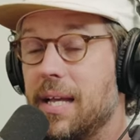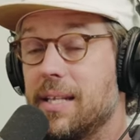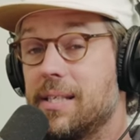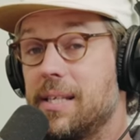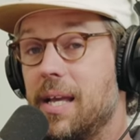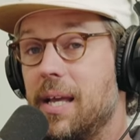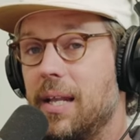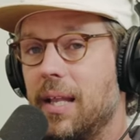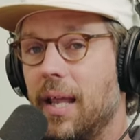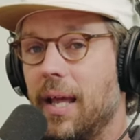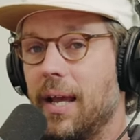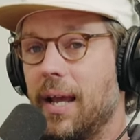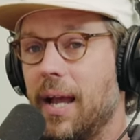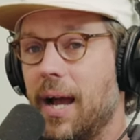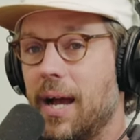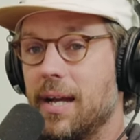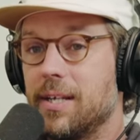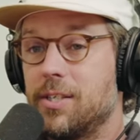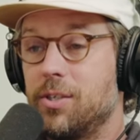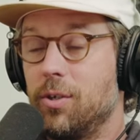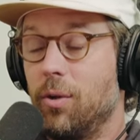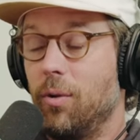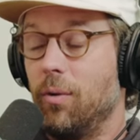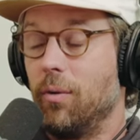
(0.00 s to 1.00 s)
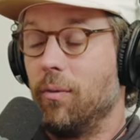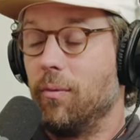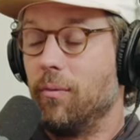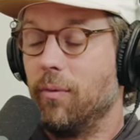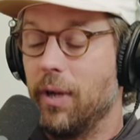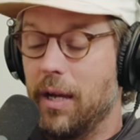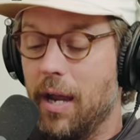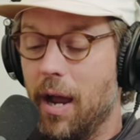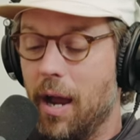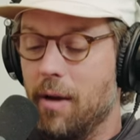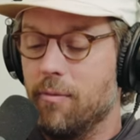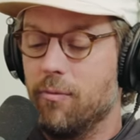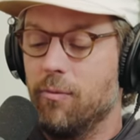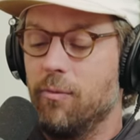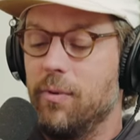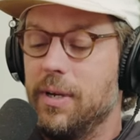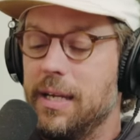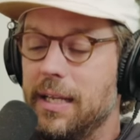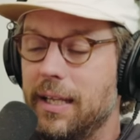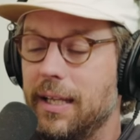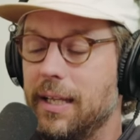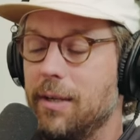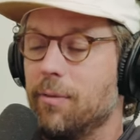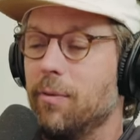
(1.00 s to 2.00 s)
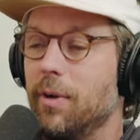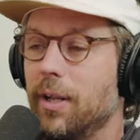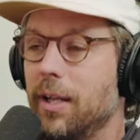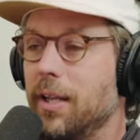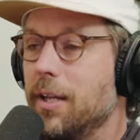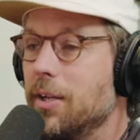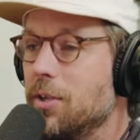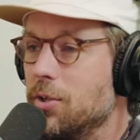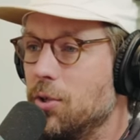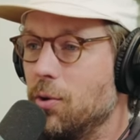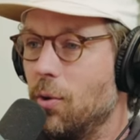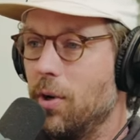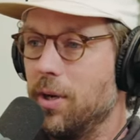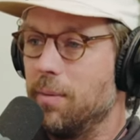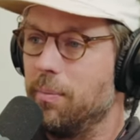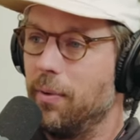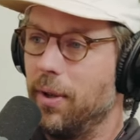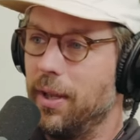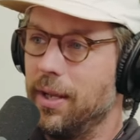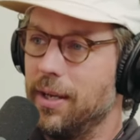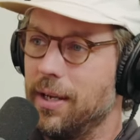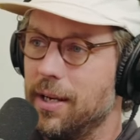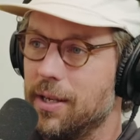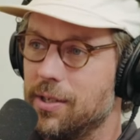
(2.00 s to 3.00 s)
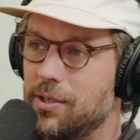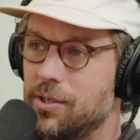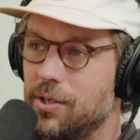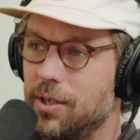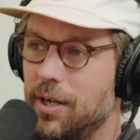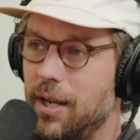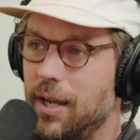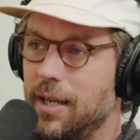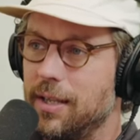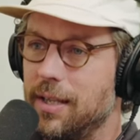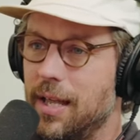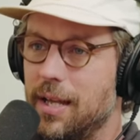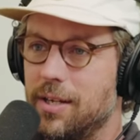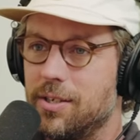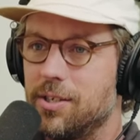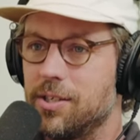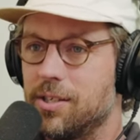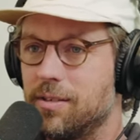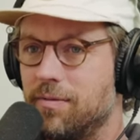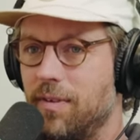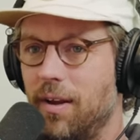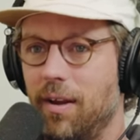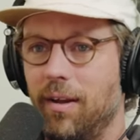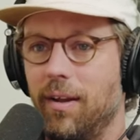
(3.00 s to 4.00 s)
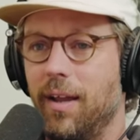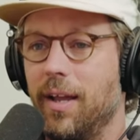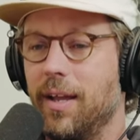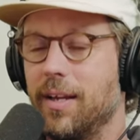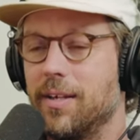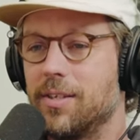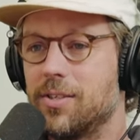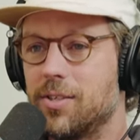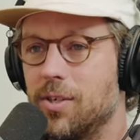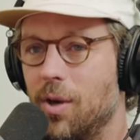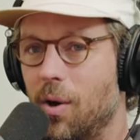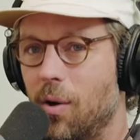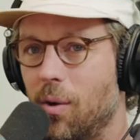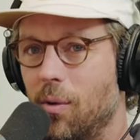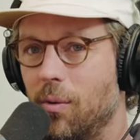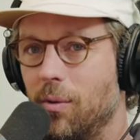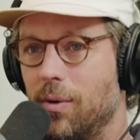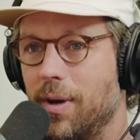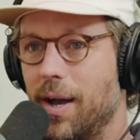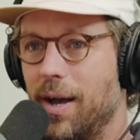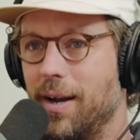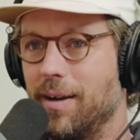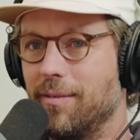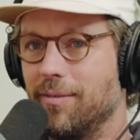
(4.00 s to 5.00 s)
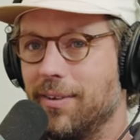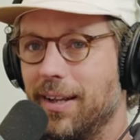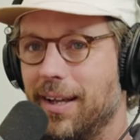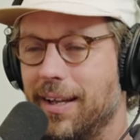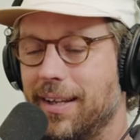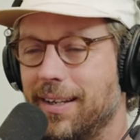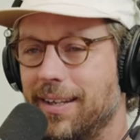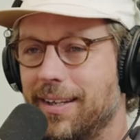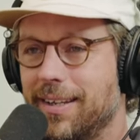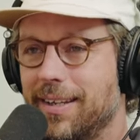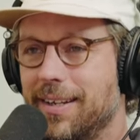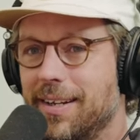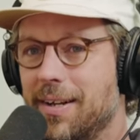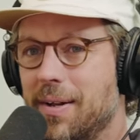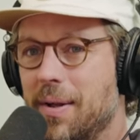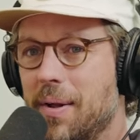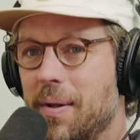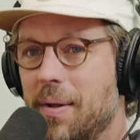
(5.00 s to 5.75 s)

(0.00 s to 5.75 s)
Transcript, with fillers: but that said, like I still like I really, really enjoyed playing yesterday. And that just felt like so kind of like